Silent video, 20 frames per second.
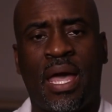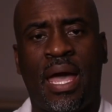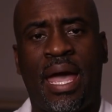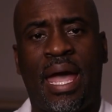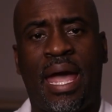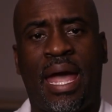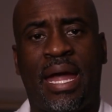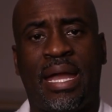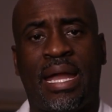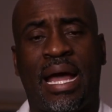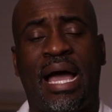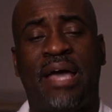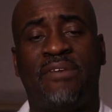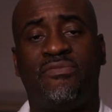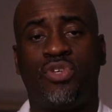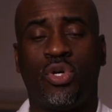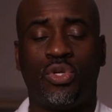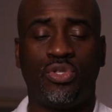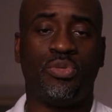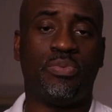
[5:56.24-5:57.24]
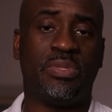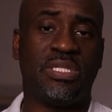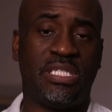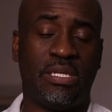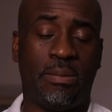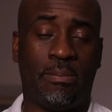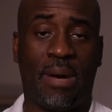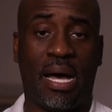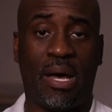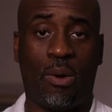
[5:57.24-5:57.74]
and I've told you what's
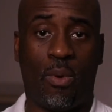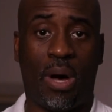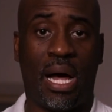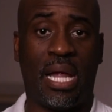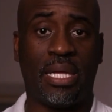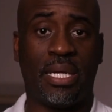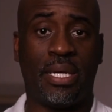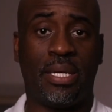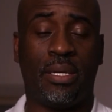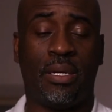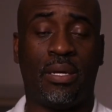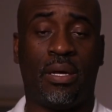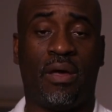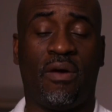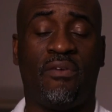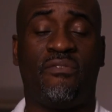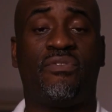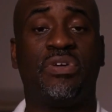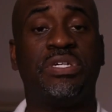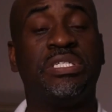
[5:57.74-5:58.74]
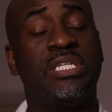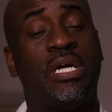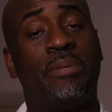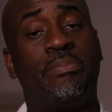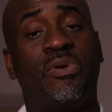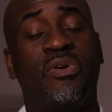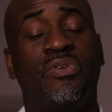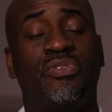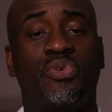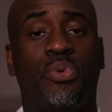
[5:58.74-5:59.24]
in my wallet for
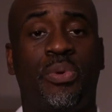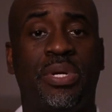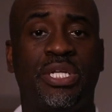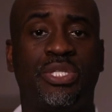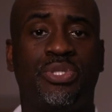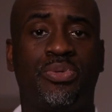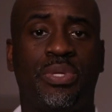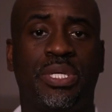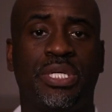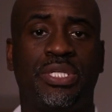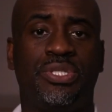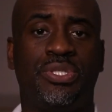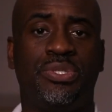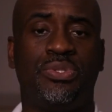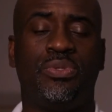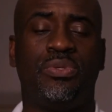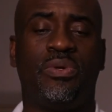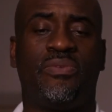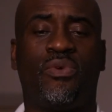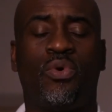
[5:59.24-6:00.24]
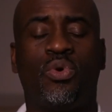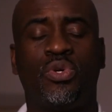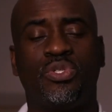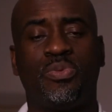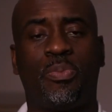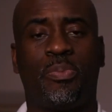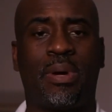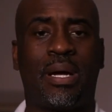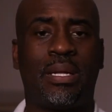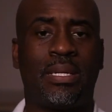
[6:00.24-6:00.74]
summer of 2022. Of course,
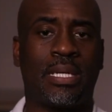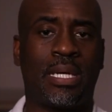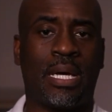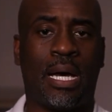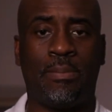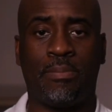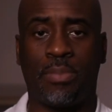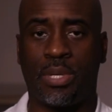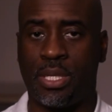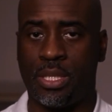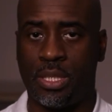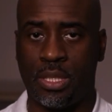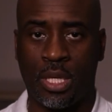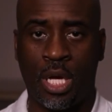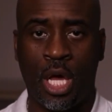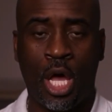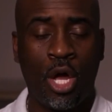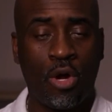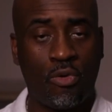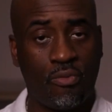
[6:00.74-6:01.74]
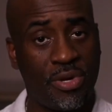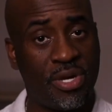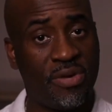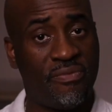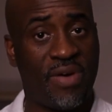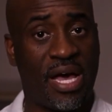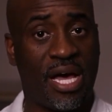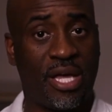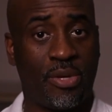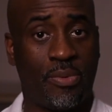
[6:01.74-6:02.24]
I'm gonna
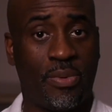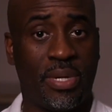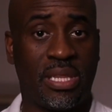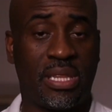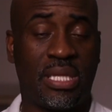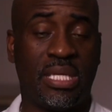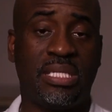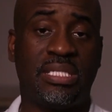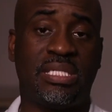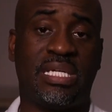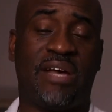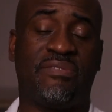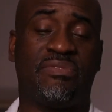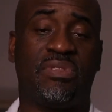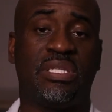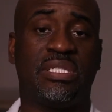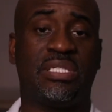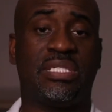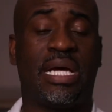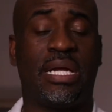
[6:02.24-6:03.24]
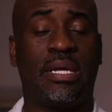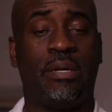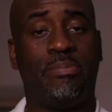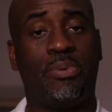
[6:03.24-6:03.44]
reevaluate this after the sign-up